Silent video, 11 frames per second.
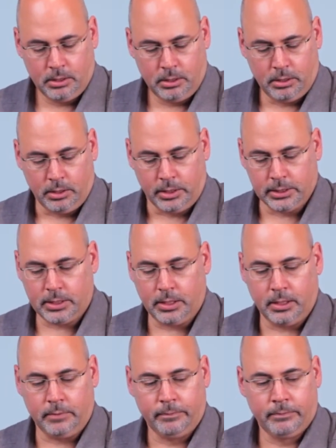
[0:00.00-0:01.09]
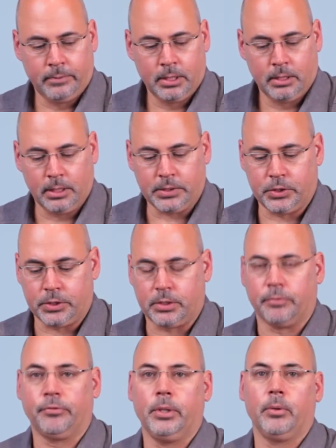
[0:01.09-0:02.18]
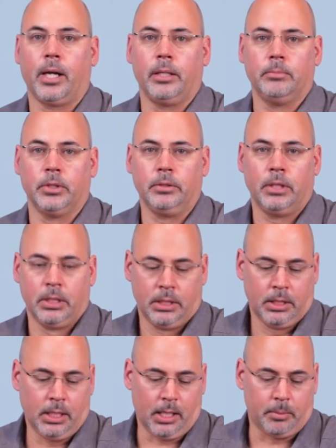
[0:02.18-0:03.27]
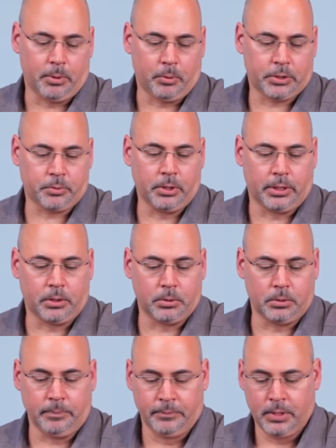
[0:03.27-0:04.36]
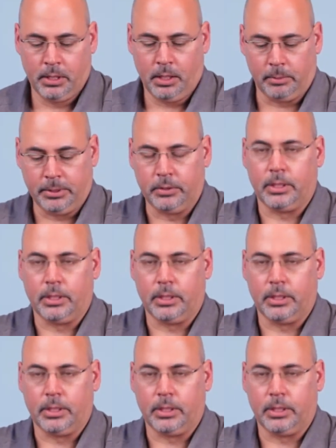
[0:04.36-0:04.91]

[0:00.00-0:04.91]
you can see, this is just a free ride mode. But what's really cool about